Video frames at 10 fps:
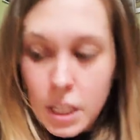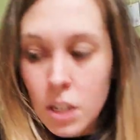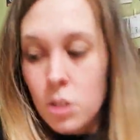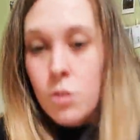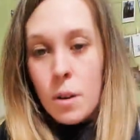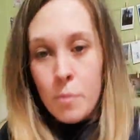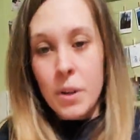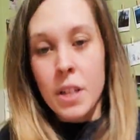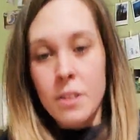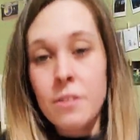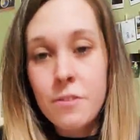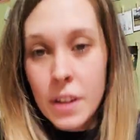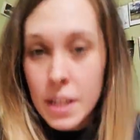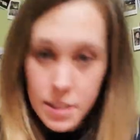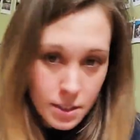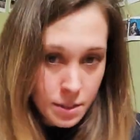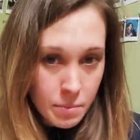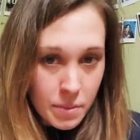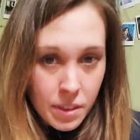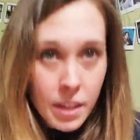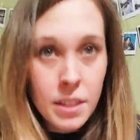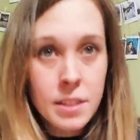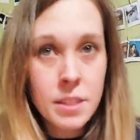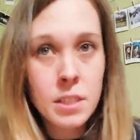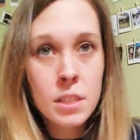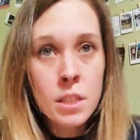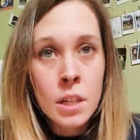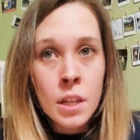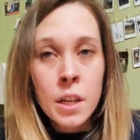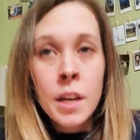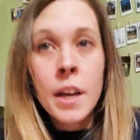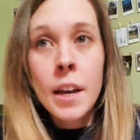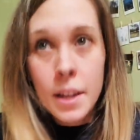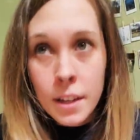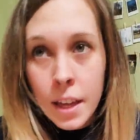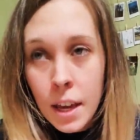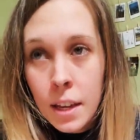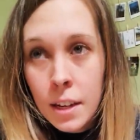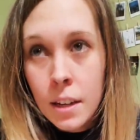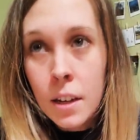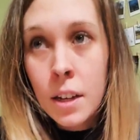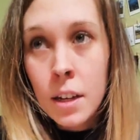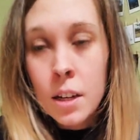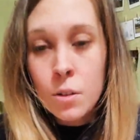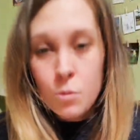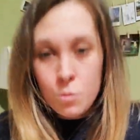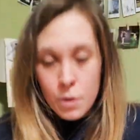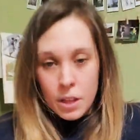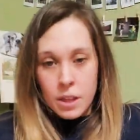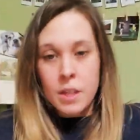don't know, I'm ready to face some things, and again, with